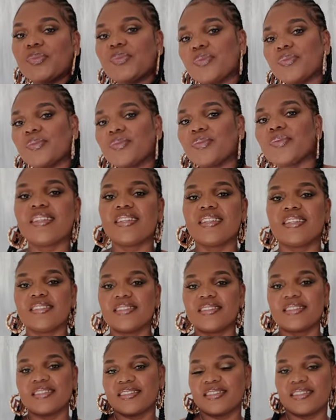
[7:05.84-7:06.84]

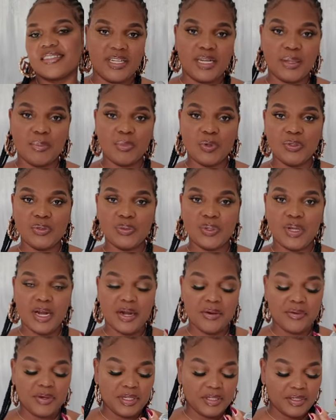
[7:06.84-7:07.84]
and I'm going to
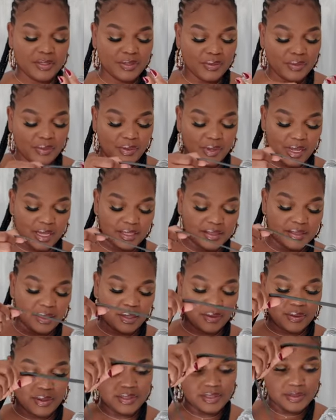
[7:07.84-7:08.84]
carry it as a
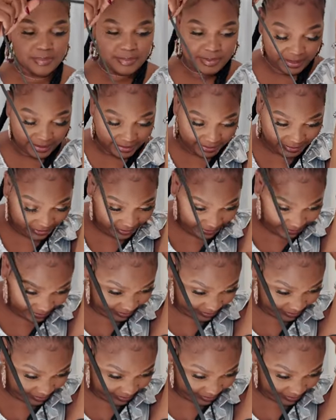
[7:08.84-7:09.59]
crossbody.